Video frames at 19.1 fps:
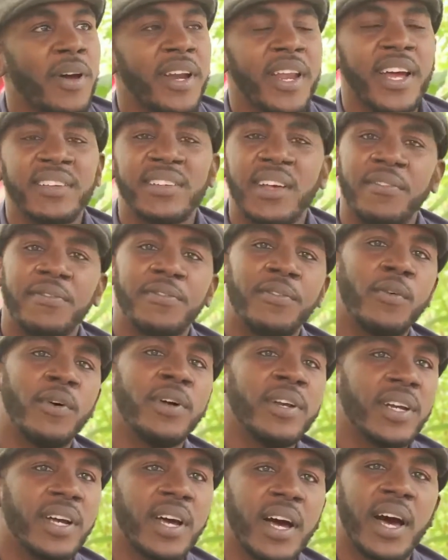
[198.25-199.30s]
Whether it's a
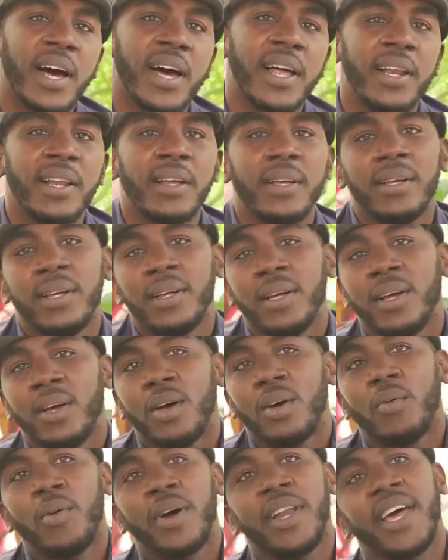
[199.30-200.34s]
phone call,
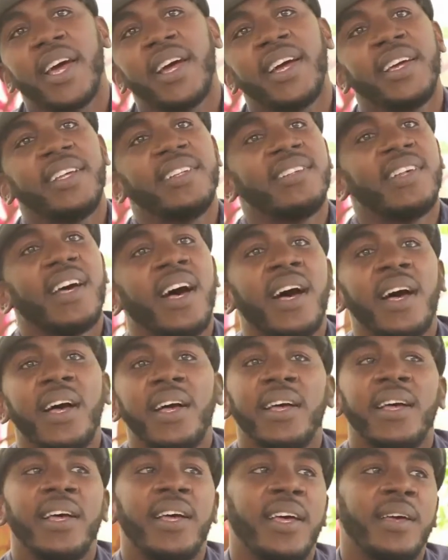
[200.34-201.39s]
whether it's a,
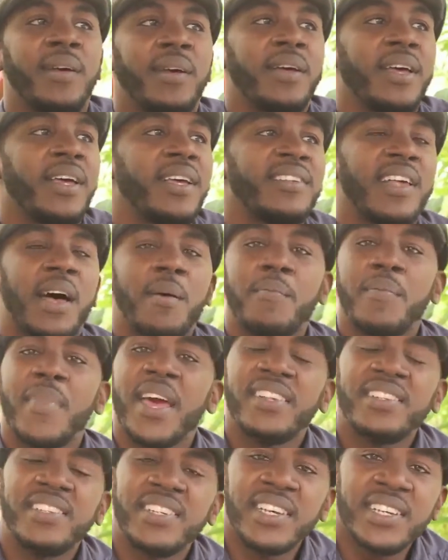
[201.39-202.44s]
it's a
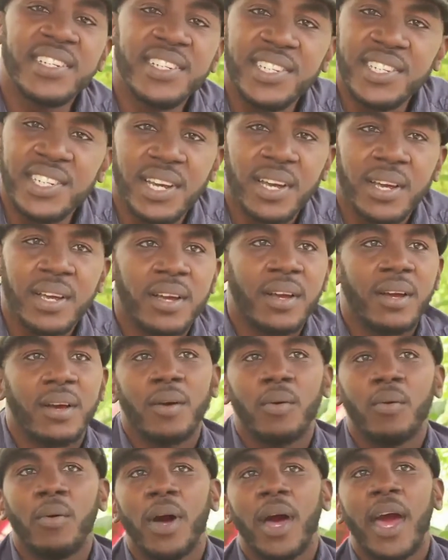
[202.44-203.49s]
message,
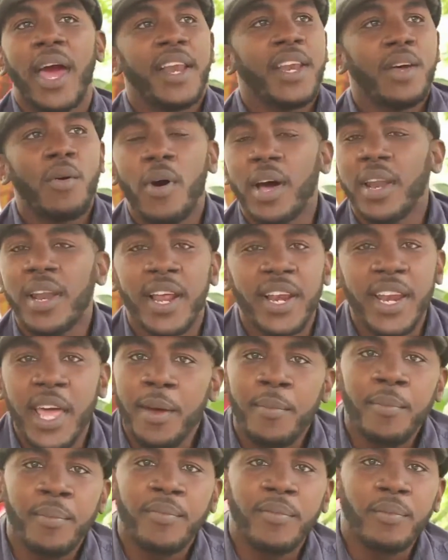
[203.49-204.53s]
any one of
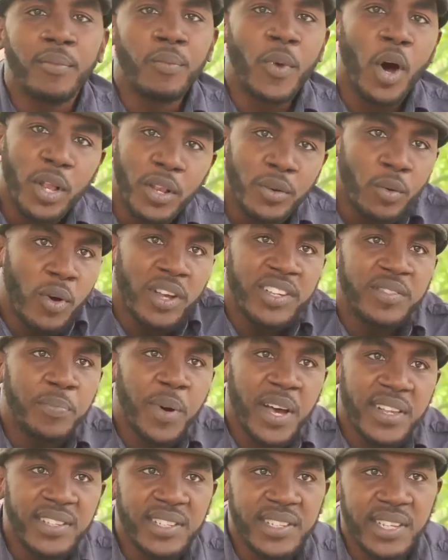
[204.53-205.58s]
them but it was
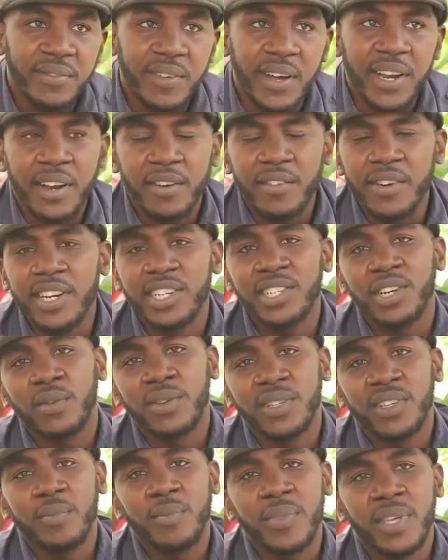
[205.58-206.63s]
positive and it reached
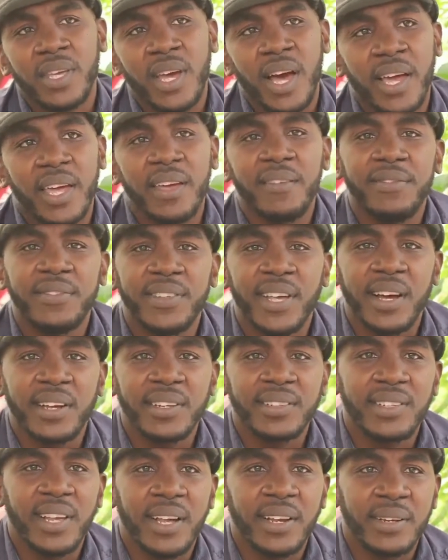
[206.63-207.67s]
out to me I give
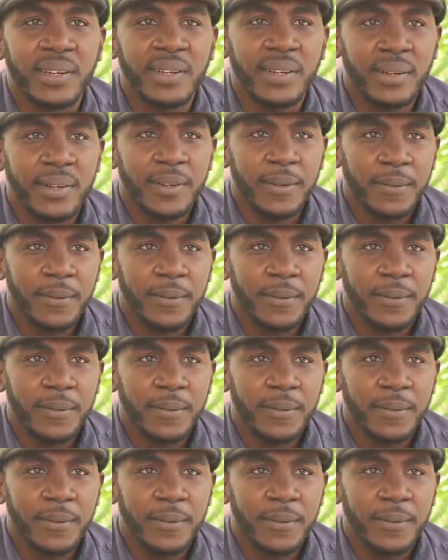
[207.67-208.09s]
thanks and